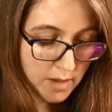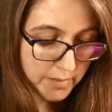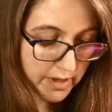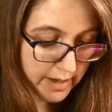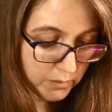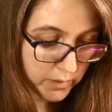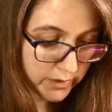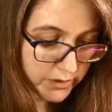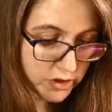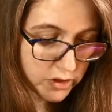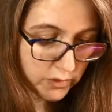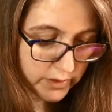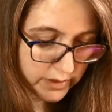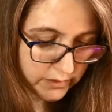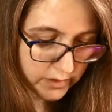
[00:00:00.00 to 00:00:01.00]
But I will
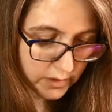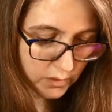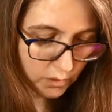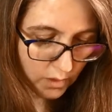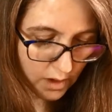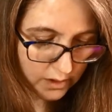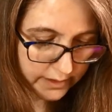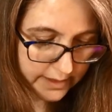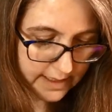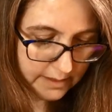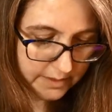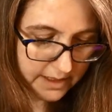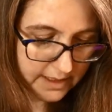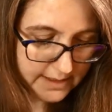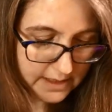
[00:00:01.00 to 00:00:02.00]
show you the
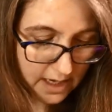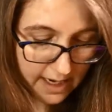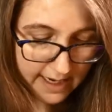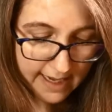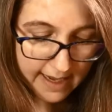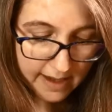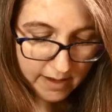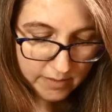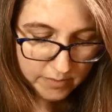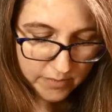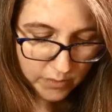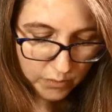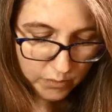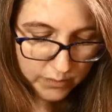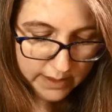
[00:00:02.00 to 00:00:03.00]
quality because I
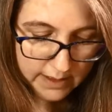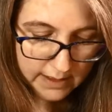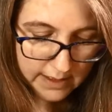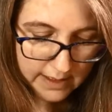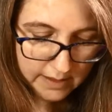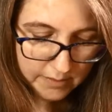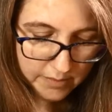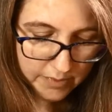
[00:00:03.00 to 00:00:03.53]
am really